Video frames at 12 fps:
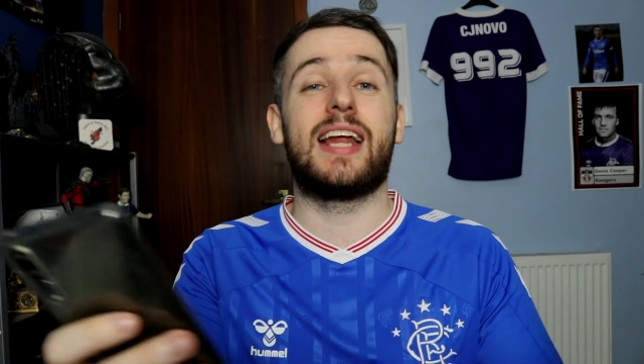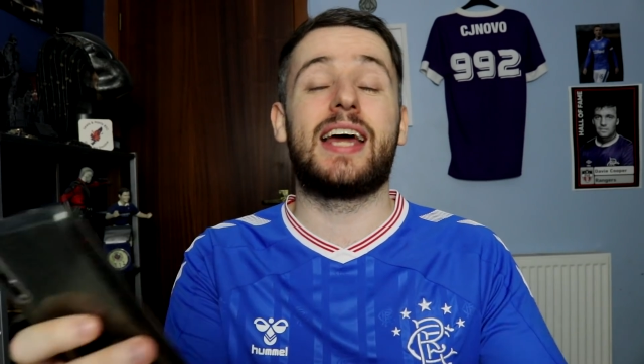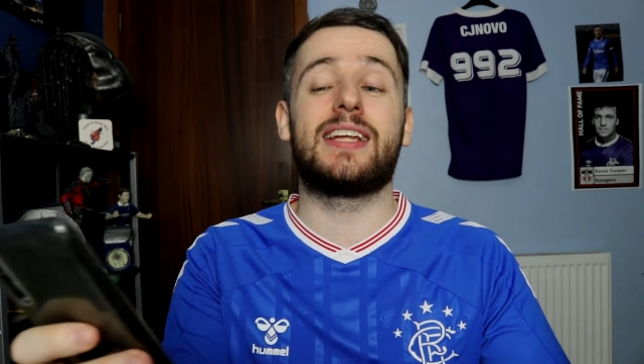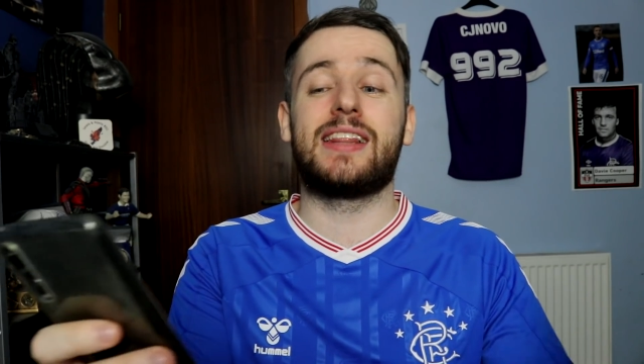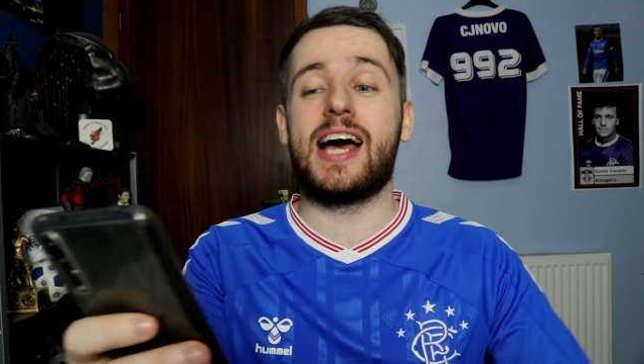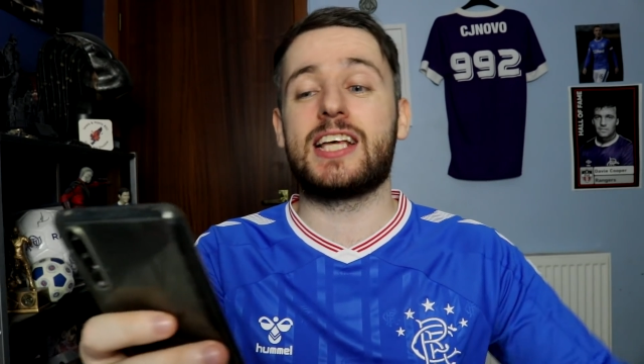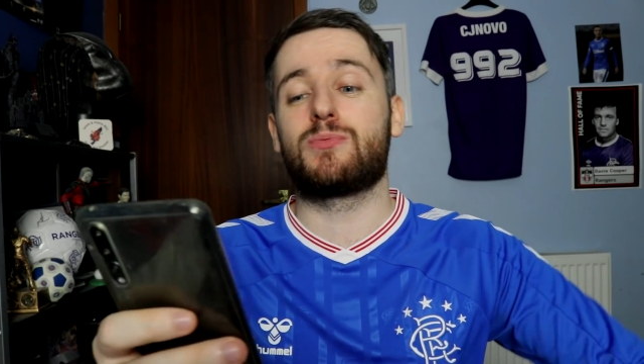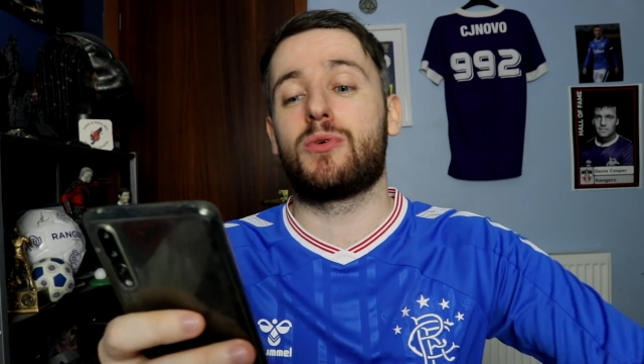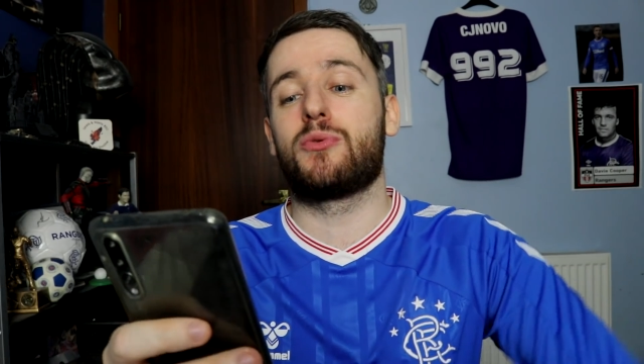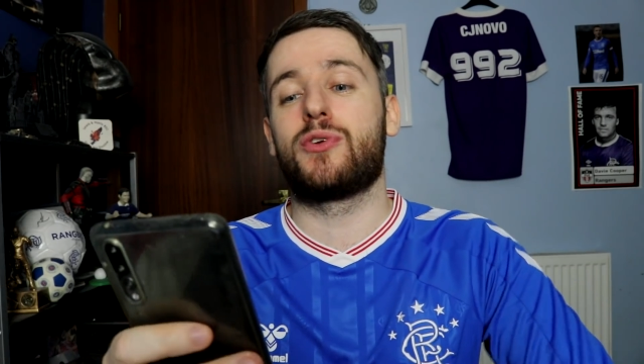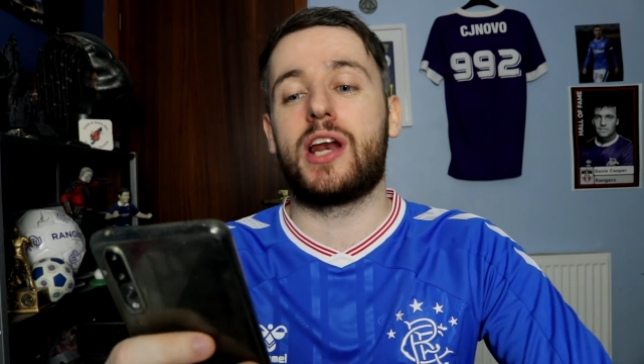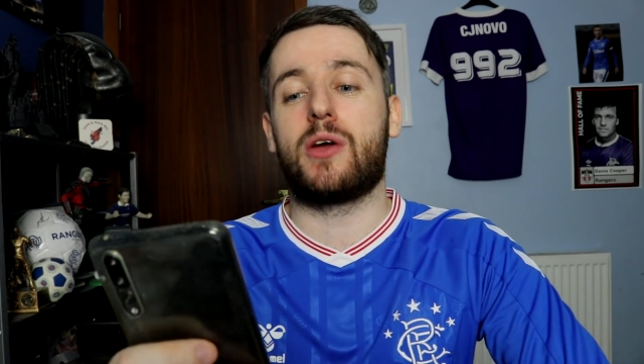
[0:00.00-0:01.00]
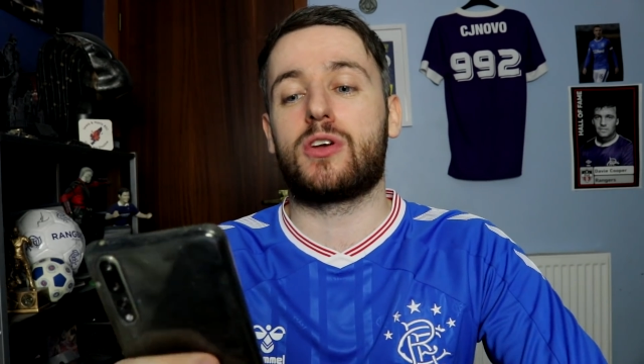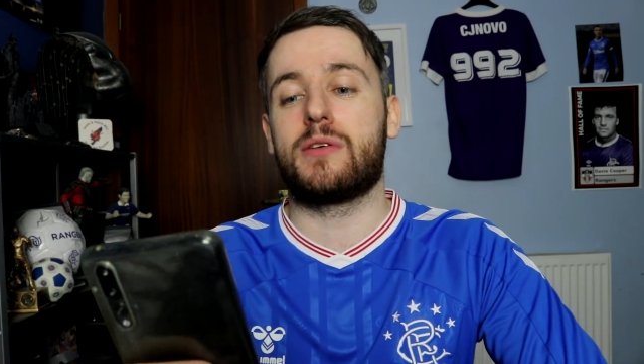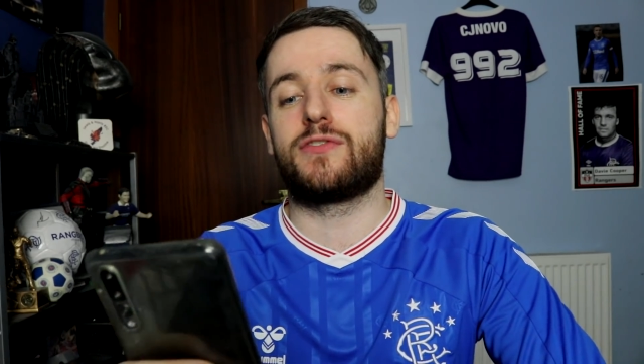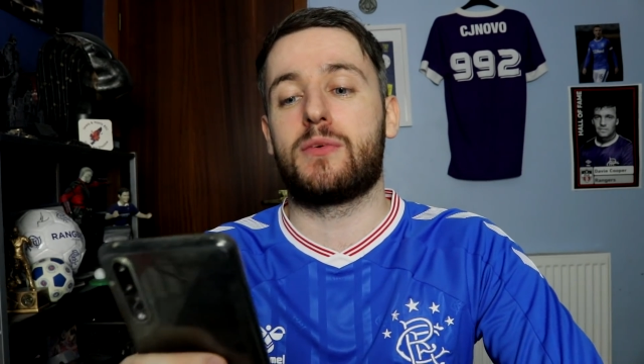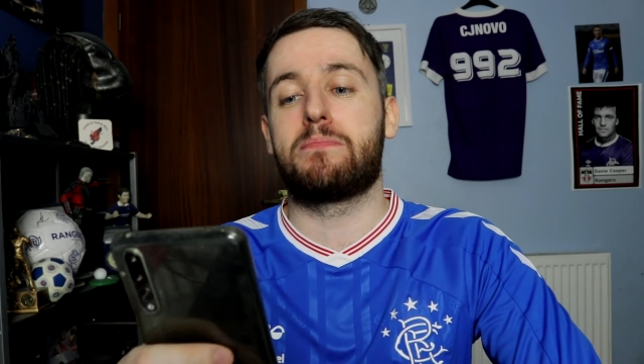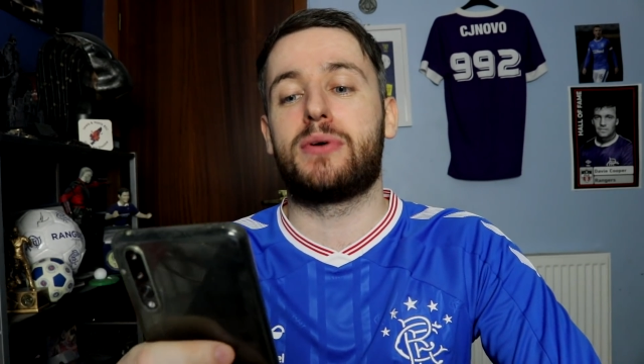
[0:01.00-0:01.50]
And the last one we'll read out
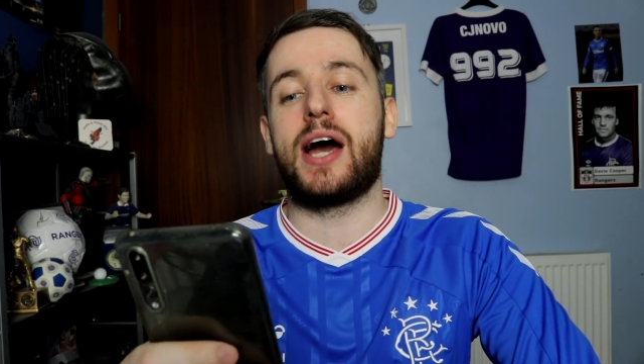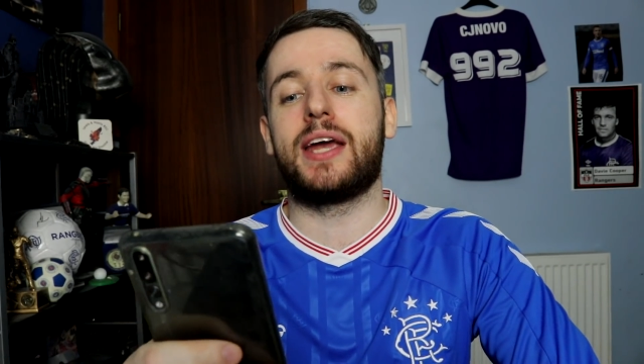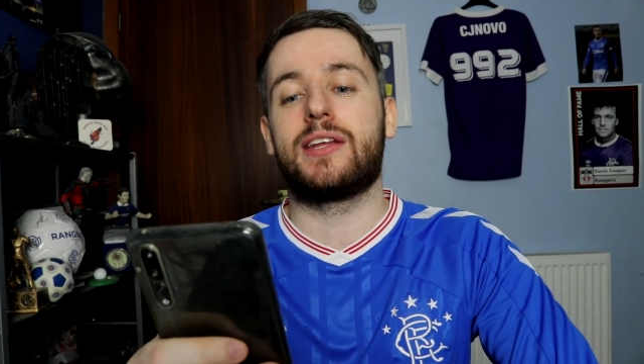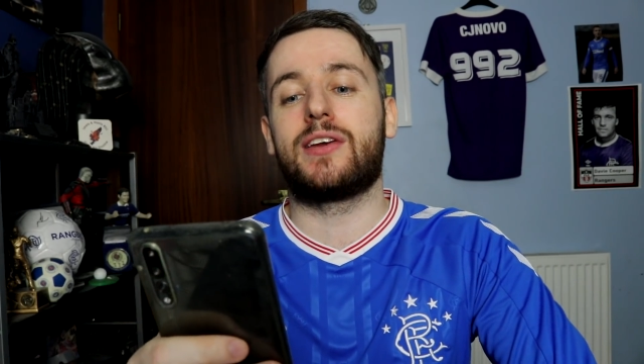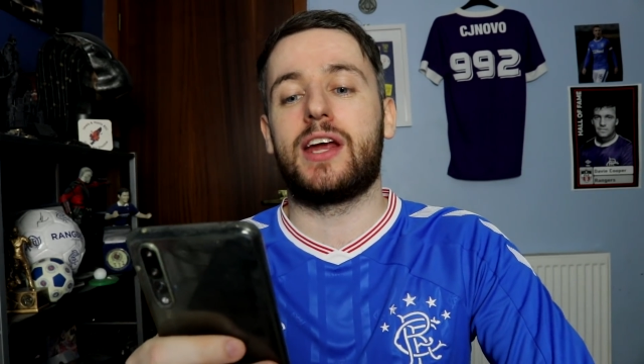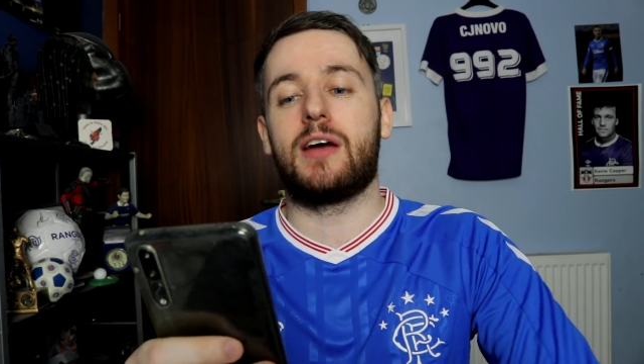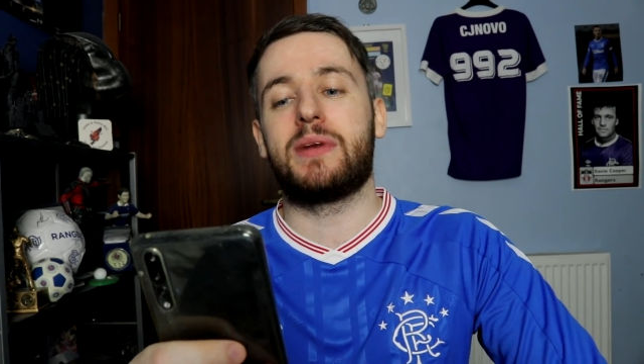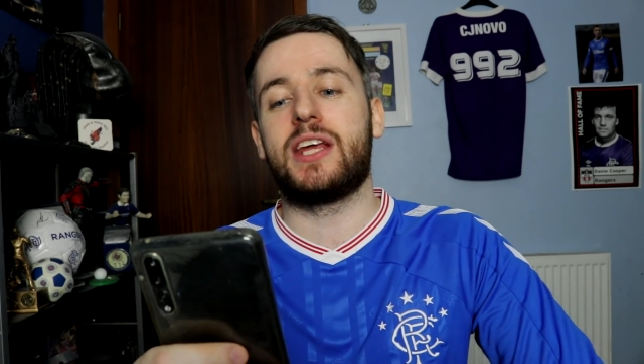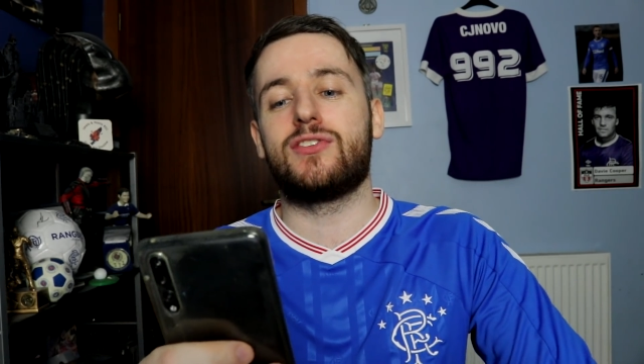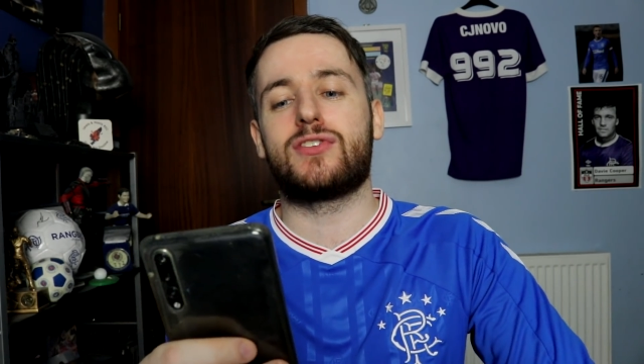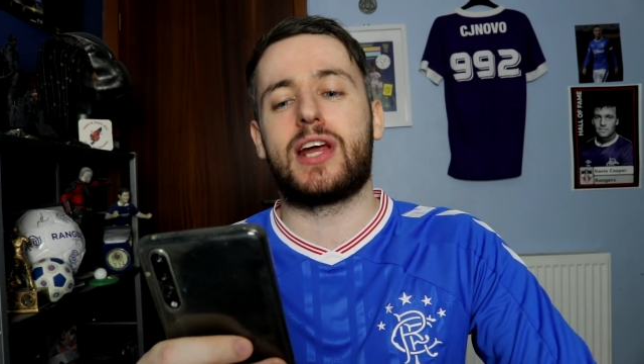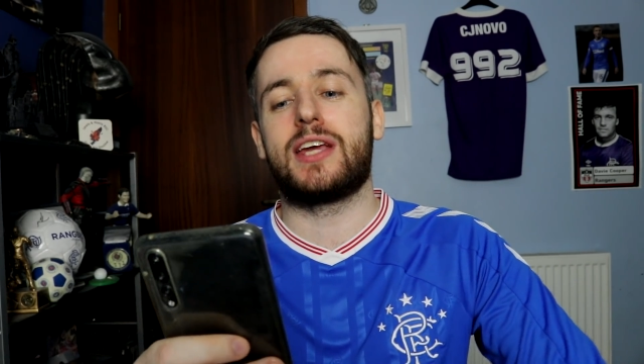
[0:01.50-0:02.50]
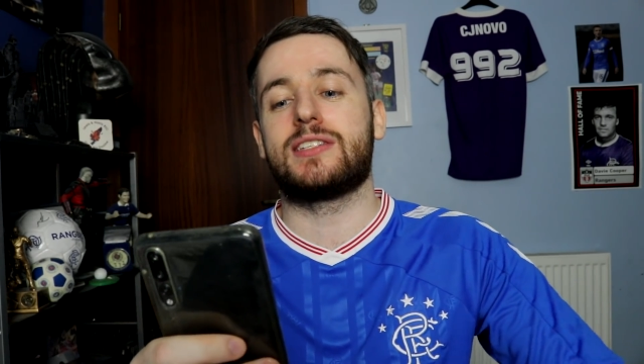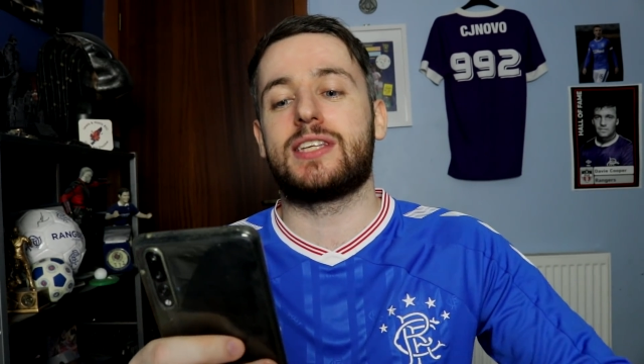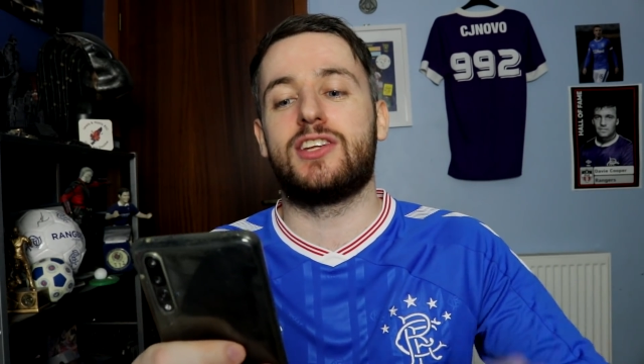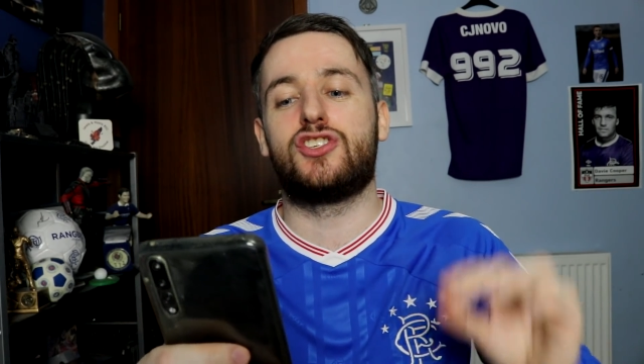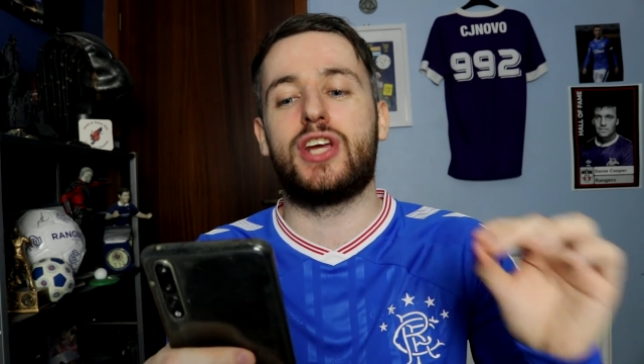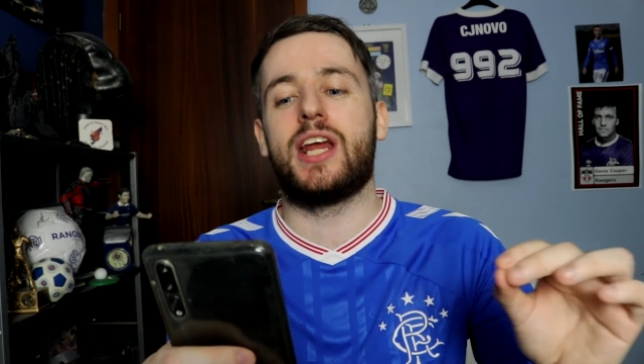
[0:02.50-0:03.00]
comes from Brian Graham, and he writes
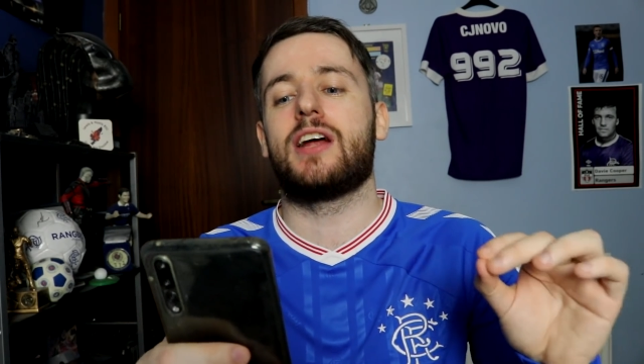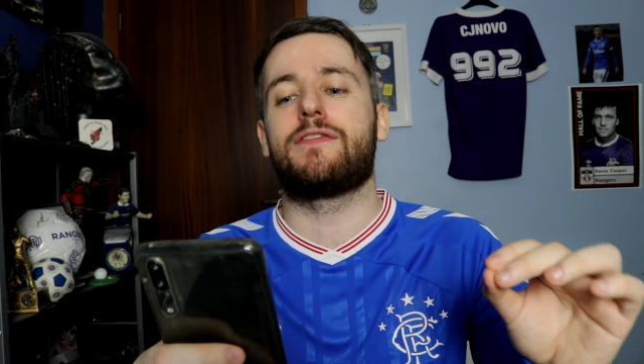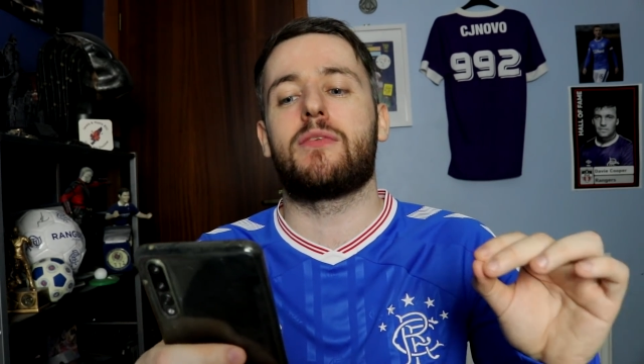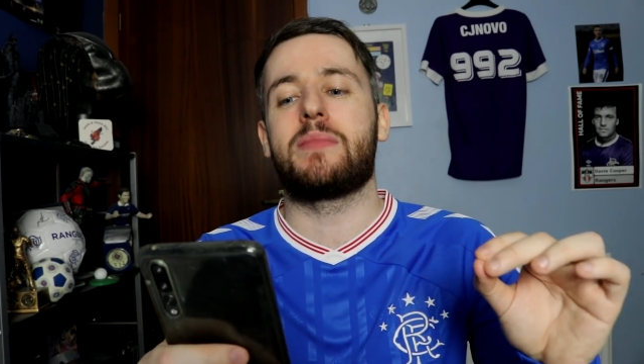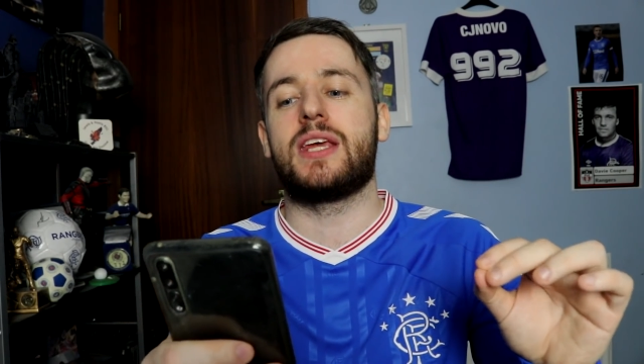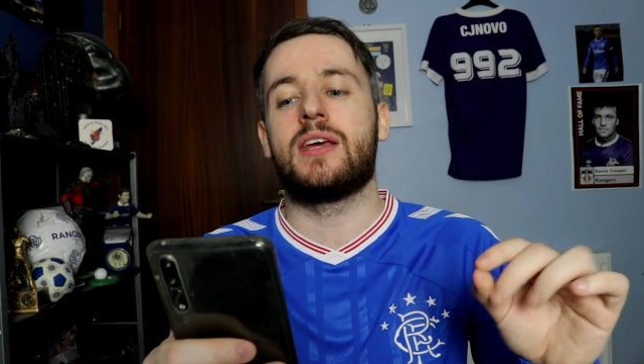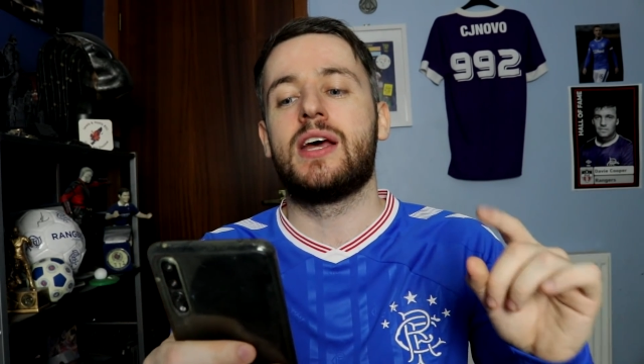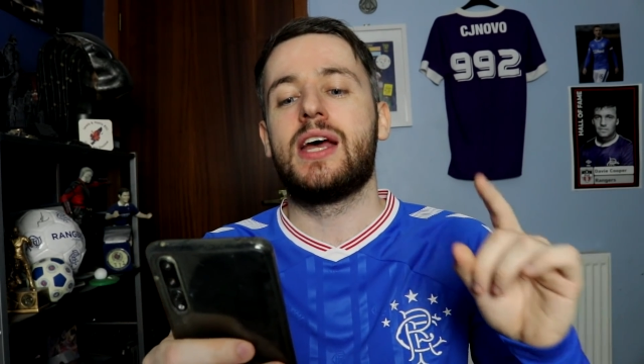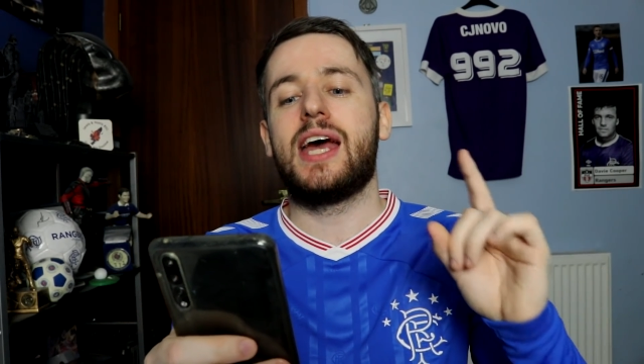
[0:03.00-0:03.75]
in, Gerrard for me,